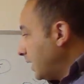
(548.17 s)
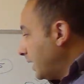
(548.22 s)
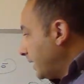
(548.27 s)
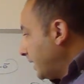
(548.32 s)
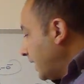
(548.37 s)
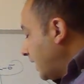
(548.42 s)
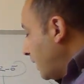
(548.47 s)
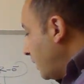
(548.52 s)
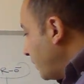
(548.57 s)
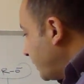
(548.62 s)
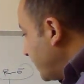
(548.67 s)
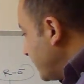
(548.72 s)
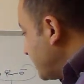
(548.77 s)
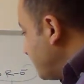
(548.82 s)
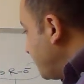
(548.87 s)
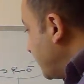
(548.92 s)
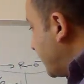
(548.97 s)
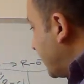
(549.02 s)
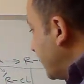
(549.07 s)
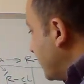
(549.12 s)
Now this
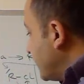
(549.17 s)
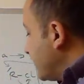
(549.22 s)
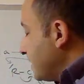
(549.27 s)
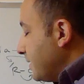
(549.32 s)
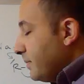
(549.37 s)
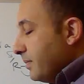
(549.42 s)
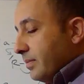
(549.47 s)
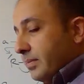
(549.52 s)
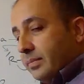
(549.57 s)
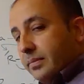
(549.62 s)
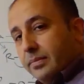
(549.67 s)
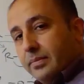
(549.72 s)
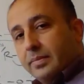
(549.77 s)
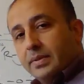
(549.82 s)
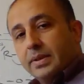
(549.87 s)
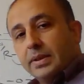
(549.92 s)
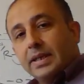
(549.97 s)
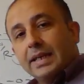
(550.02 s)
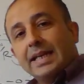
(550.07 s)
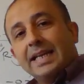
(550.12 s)
mechanism
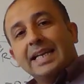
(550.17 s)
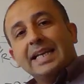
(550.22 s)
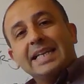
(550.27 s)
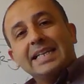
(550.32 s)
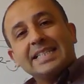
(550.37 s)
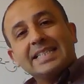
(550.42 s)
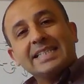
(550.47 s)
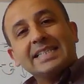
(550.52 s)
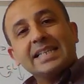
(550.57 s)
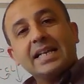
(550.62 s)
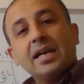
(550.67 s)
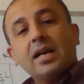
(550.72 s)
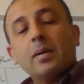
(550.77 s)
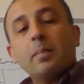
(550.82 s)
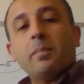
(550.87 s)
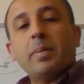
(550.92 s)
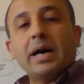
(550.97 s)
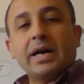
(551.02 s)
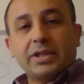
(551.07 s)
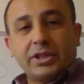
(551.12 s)
is
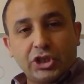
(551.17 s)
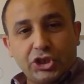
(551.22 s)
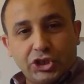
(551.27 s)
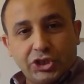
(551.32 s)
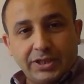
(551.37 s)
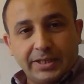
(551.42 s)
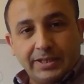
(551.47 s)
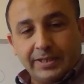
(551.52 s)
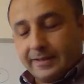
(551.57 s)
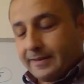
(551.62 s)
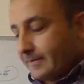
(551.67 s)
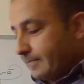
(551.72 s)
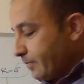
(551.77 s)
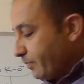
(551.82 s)
partitioning,